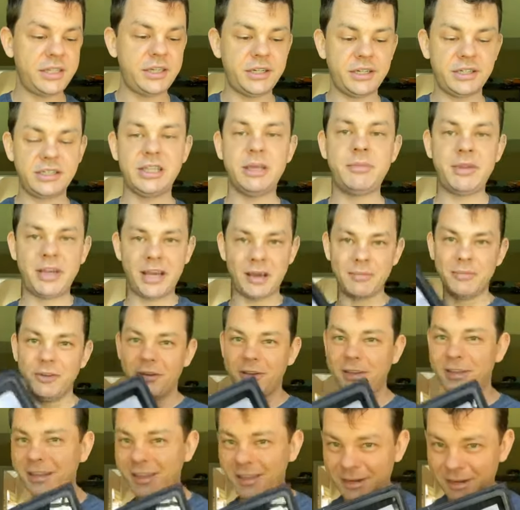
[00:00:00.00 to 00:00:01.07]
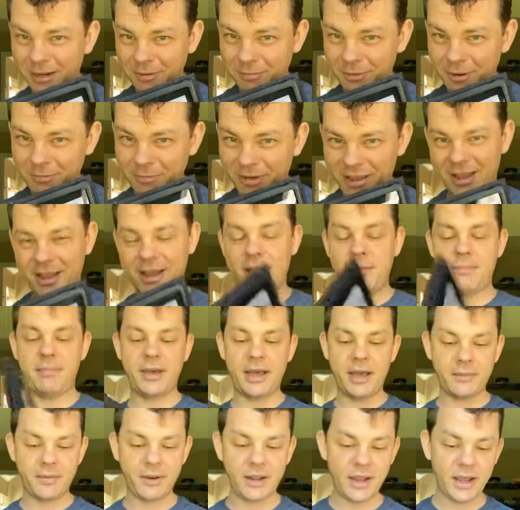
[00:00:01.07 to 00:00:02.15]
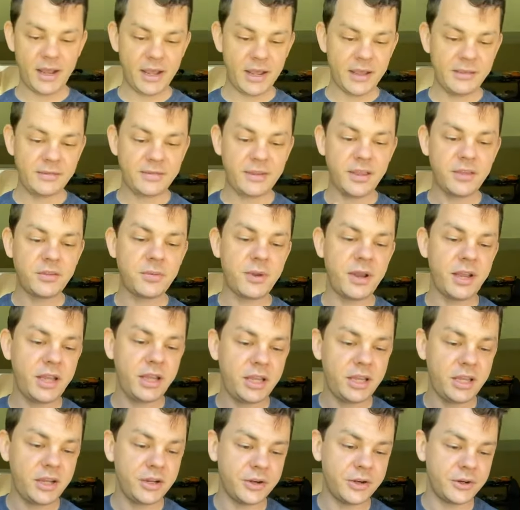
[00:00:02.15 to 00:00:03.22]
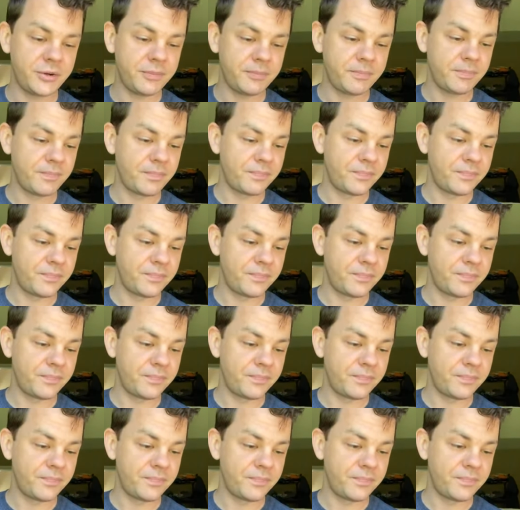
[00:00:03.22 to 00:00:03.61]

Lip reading: I'm looking it up on my iPad. It says right here